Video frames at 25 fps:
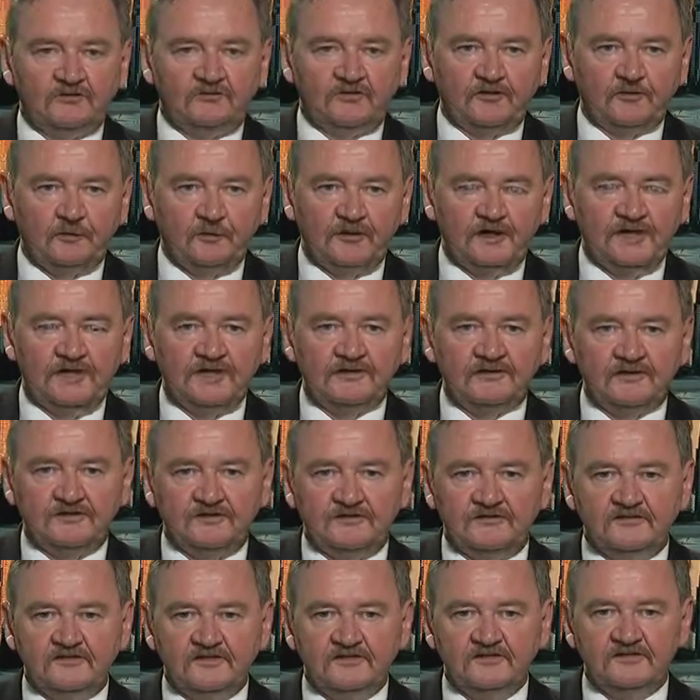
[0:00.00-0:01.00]
From there, the
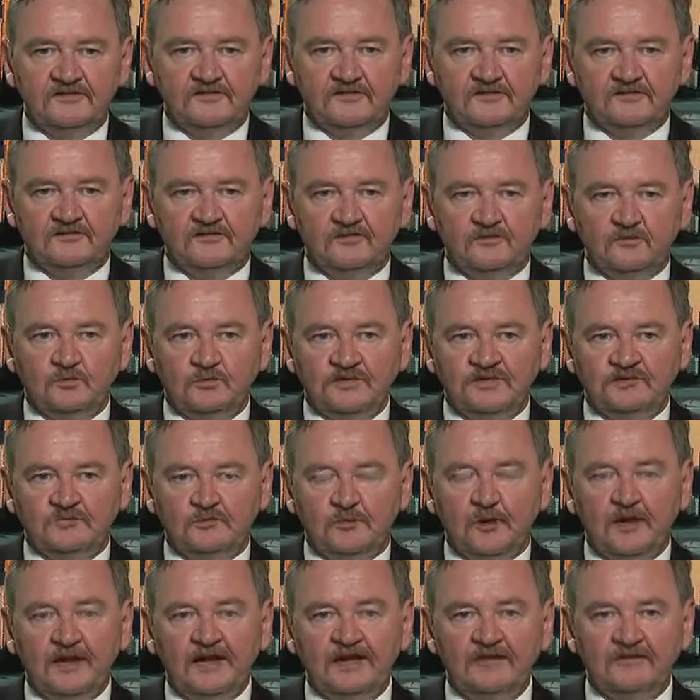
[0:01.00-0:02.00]
decision as to
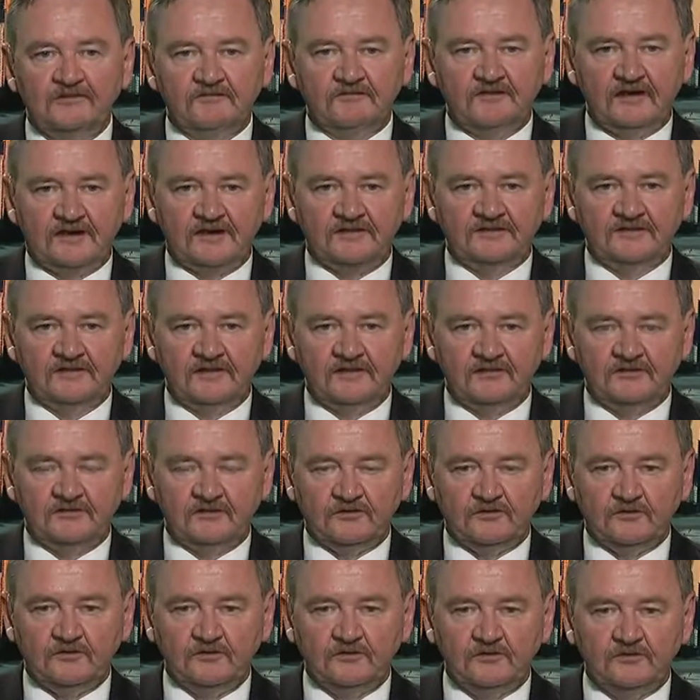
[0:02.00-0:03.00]
which brand of
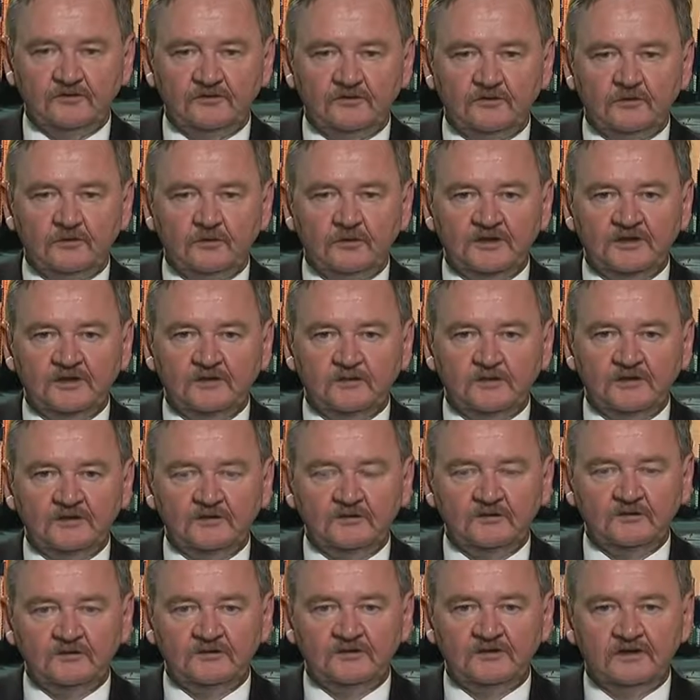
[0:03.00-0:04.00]
vaccines are used, or whether we
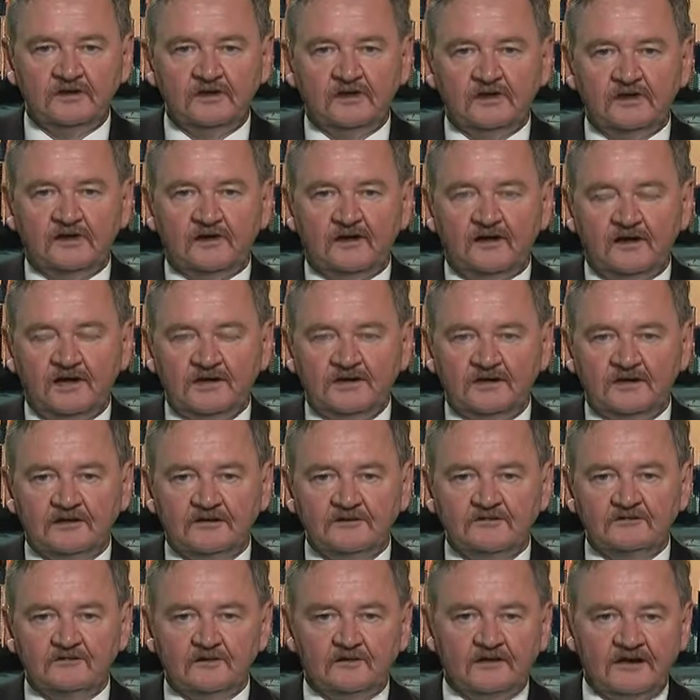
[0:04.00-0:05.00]
use high
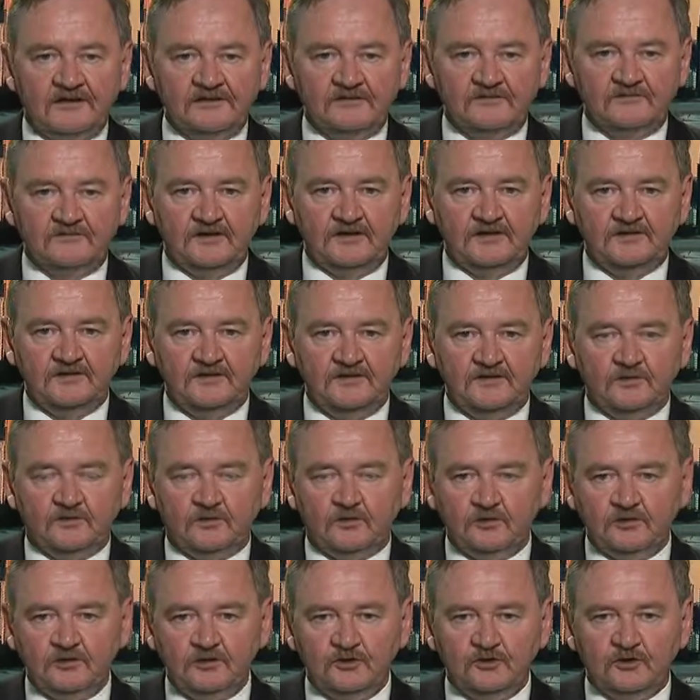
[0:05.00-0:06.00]
dose or adjuvanted
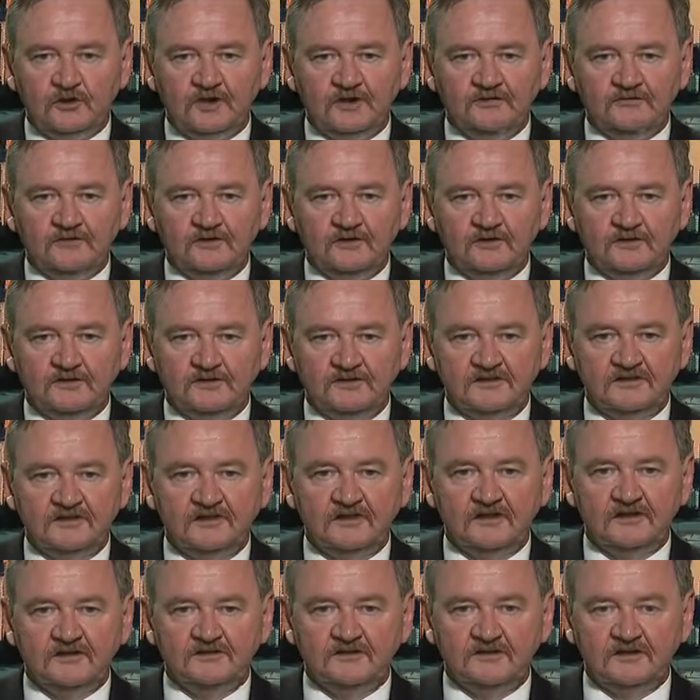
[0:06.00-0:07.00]
or QIV or
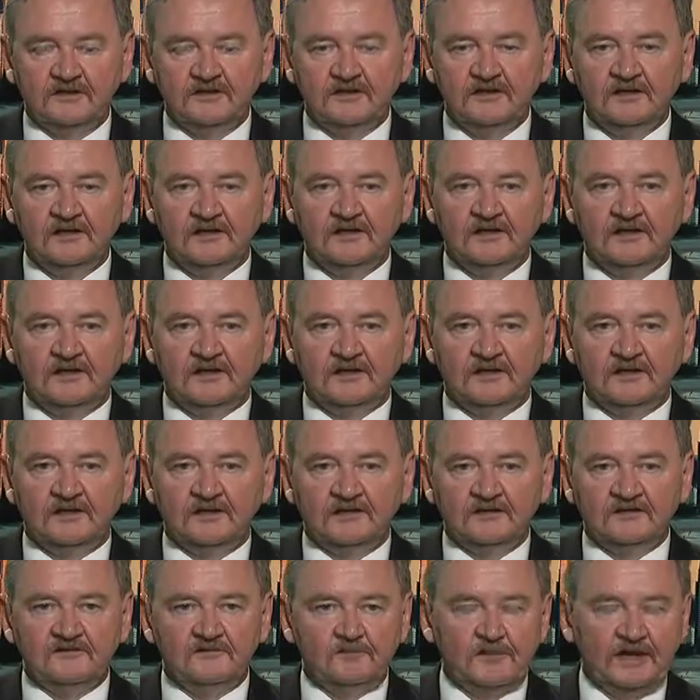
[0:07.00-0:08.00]
TIV,
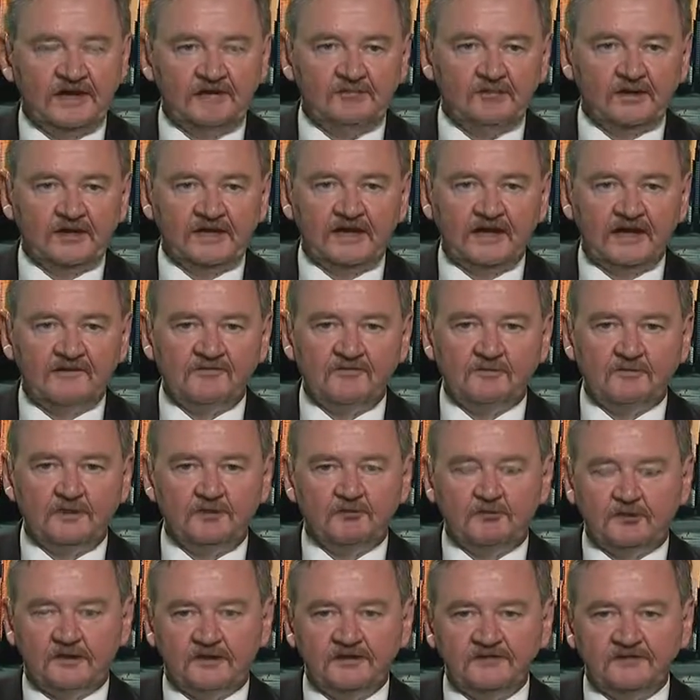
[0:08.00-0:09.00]
is made by
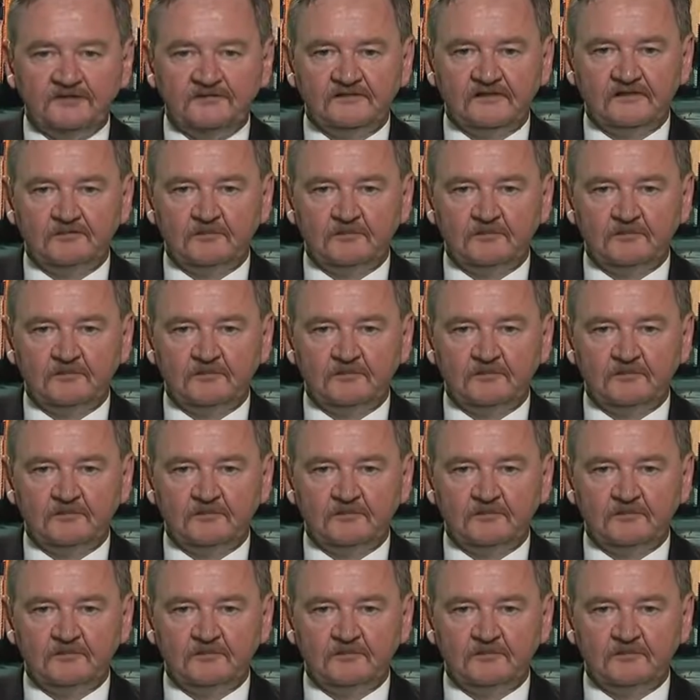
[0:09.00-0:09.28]
government bodies.